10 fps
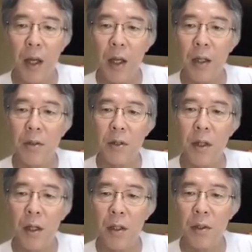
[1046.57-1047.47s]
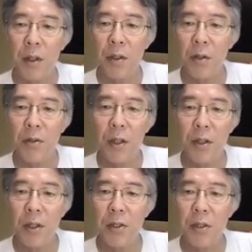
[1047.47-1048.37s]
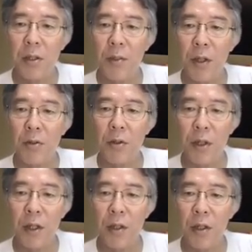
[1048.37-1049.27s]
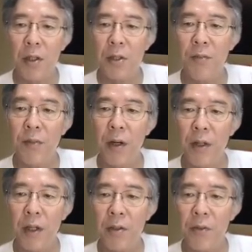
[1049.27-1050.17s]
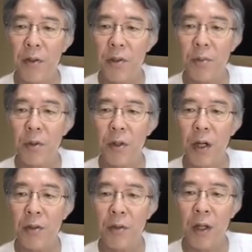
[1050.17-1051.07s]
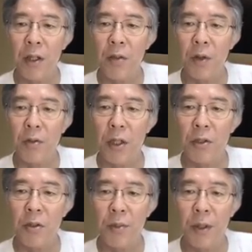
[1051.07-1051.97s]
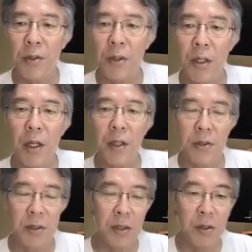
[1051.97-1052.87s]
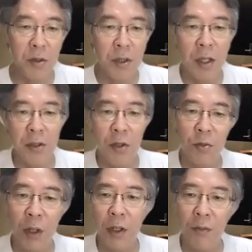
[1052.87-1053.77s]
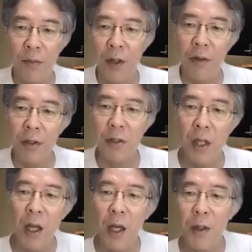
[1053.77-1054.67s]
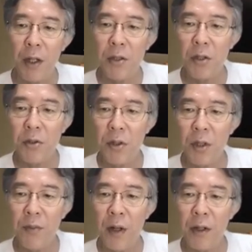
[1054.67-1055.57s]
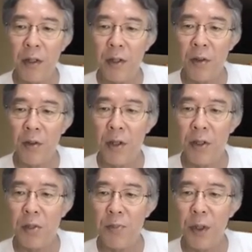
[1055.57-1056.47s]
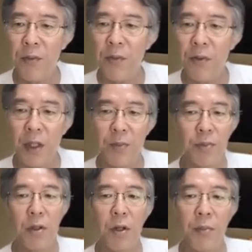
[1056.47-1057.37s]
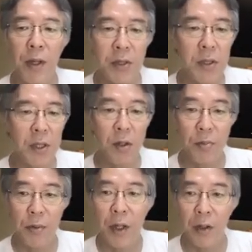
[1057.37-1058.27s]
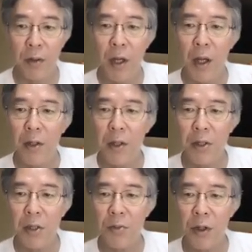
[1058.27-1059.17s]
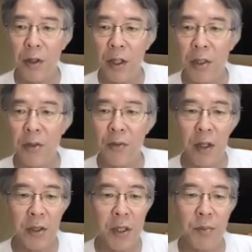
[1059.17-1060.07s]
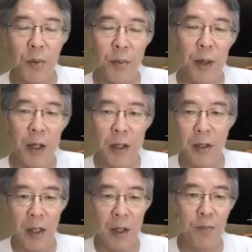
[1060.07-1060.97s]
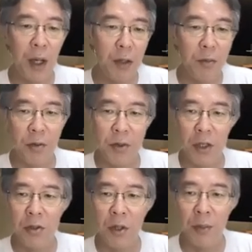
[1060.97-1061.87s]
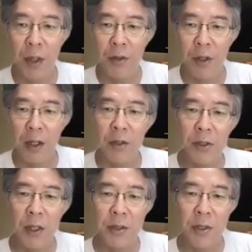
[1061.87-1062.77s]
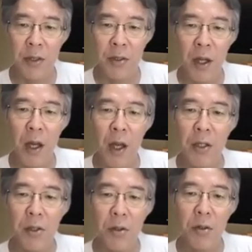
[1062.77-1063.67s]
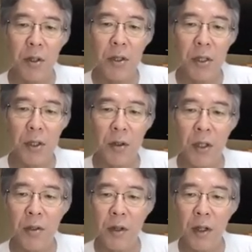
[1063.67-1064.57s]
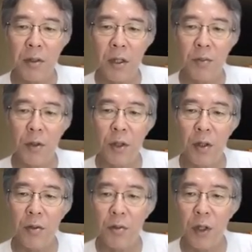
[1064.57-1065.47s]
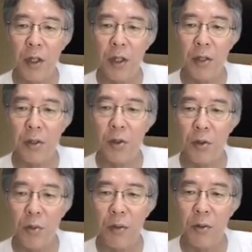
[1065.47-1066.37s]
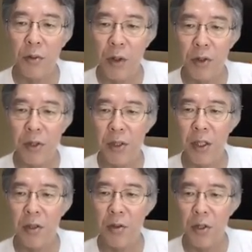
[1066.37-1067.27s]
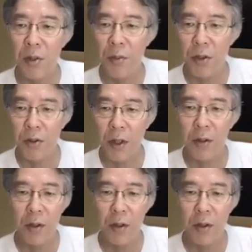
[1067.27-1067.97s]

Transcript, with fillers: And uh, I note that this Hamiltonian is invariant, first of all, under any rotation about the z-axis, so it has U1 invariance, but it's also invariant under this spin flip of SZ operator. This is realized, for example, by the pi rotation about the x-axis. So it's a non-interacting model with U1 cross Z2 symmetry.